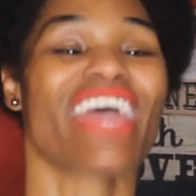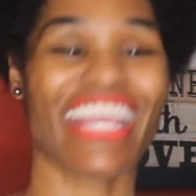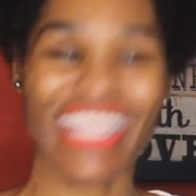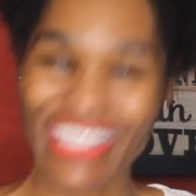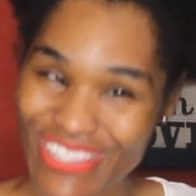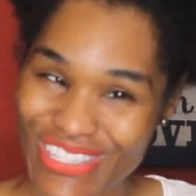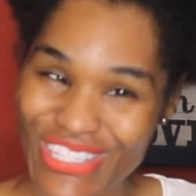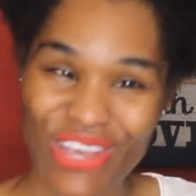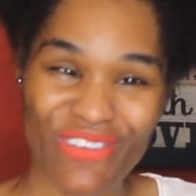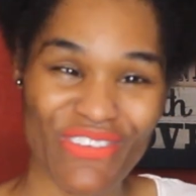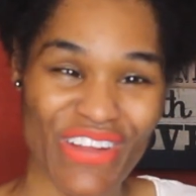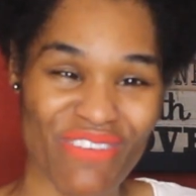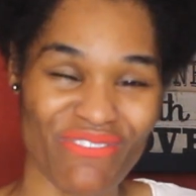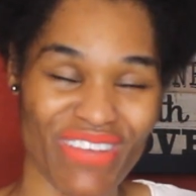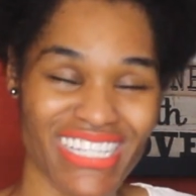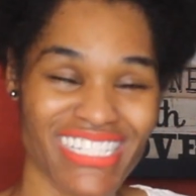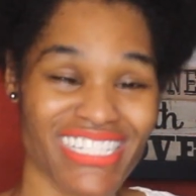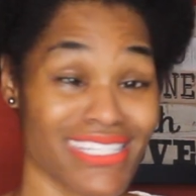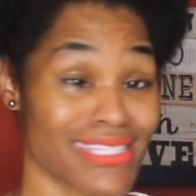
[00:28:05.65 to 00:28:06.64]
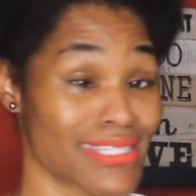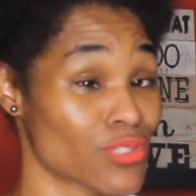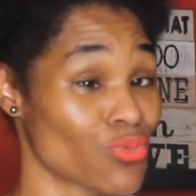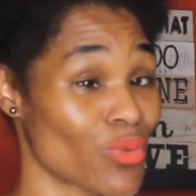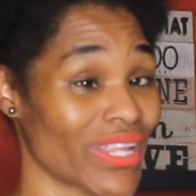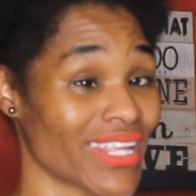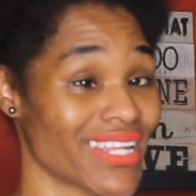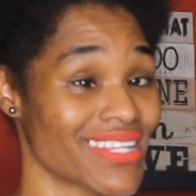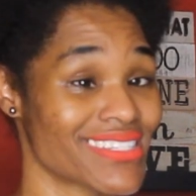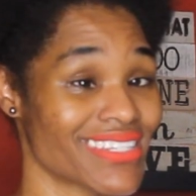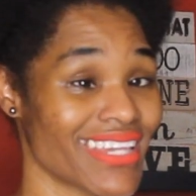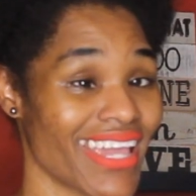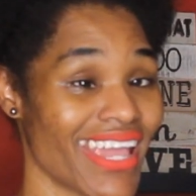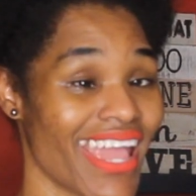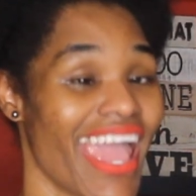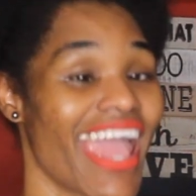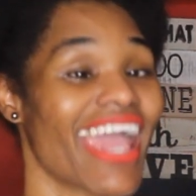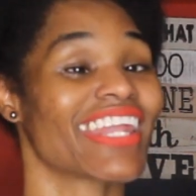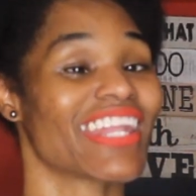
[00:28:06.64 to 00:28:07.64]
Thank you so very much. This is Whitney
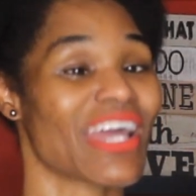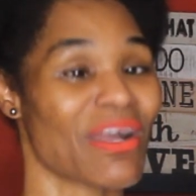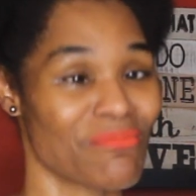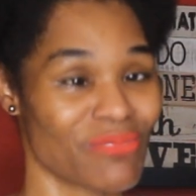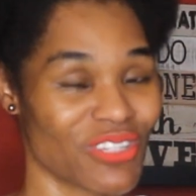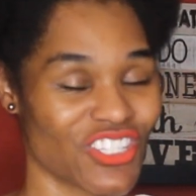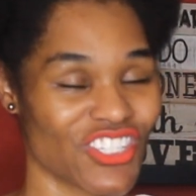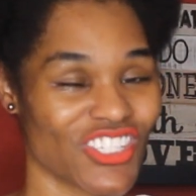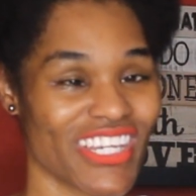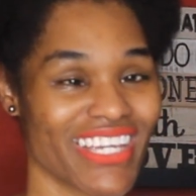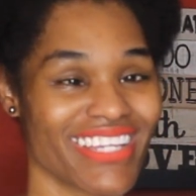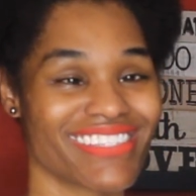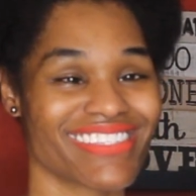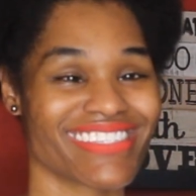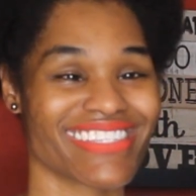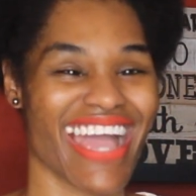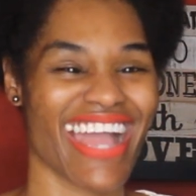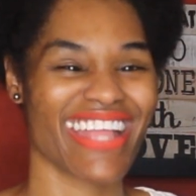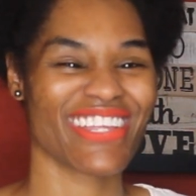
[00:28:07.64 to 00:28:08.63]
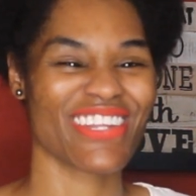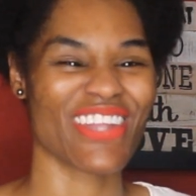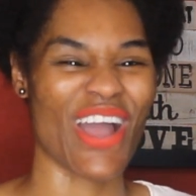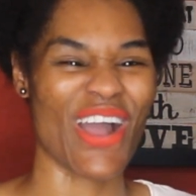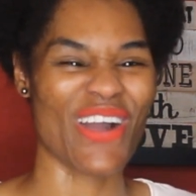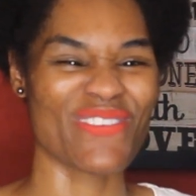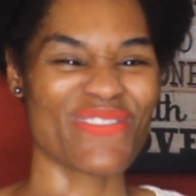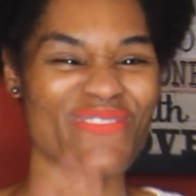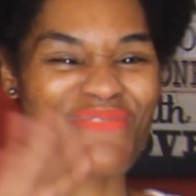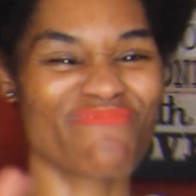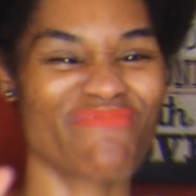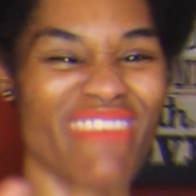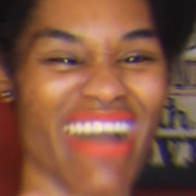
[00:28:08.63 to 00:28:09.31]
D, and I'm she, signing off.